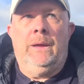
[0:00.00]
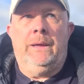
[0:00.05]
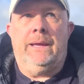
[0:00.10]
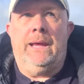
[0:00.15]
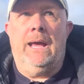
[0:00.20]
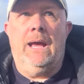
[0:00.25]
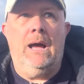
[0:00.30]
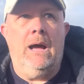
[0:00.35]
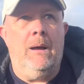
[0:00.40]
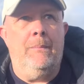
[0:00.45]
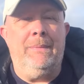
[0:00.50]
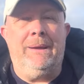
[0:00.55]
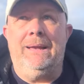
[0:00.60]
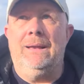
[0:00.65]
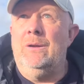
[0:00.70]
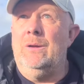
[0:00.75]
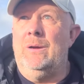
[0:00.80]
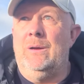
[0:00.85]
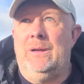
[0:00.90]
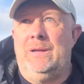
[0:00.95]
Yeah, I
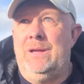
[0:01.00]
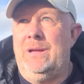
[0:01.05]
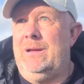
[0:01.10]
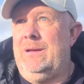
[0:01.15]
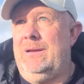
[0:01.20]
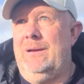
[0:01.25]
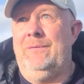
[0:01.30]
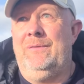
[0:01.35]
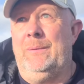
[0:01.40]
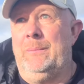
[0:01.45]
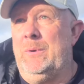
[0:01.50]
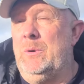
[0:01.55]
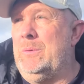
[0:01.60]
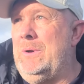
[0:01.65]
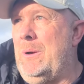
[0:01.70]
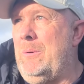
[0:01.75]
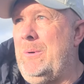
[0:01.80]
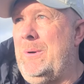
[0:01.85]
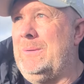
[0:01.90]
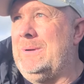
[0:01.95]
mean, look, I think we
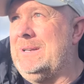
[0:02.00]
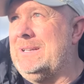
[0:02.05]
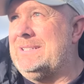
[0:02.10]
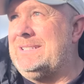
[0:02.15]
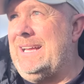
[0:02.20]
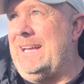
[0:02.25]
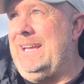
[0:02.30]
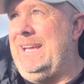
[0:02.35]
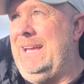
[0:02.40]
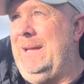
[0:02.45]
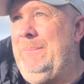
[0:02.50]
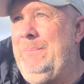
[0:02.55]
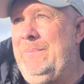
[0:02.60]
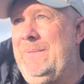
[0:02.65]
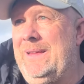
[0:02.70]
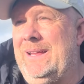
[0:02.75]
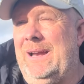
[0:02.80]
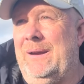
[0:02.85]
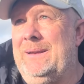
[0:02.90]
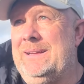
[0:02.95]
all know what I'm going to say here.
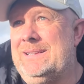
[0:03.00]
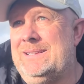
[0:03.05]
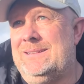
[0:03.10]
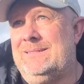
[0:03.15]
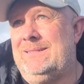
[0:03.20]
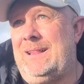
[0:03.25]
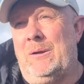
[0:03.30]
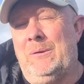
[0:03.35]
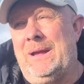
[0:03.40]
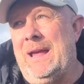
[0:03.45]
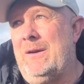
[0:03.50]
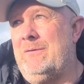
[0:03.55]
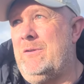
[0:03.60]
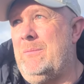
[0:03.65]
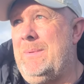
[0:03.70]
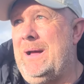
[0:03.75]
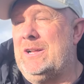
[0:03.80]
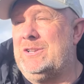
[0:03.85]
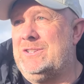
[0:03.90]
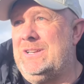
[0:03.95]
You know, this don't count
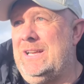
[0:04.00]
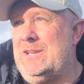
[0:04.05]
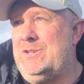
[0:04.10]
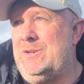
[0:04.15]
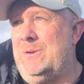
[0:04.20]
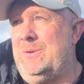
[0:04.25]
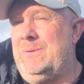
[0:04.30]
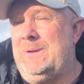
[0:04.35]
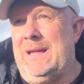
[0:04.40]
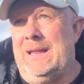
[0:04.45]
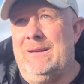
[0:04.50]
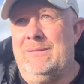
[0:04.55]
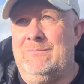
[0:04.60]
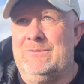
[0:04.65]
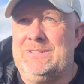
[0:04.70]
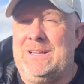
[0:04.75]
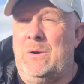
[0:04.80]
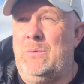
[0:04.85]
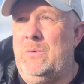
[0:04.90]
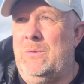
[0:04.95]
for much unless you get the
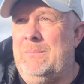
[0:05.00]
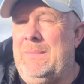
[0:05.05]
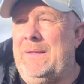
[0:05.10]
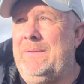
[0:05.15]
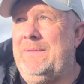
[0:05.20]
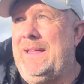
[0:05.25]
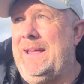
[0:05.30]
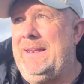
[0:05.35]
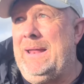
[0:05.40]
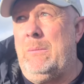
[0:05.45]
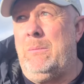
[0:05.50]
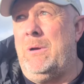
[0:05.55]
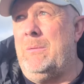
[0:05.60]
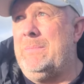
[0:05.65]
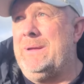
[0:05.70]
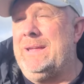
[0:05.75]
result on Monday, and that won't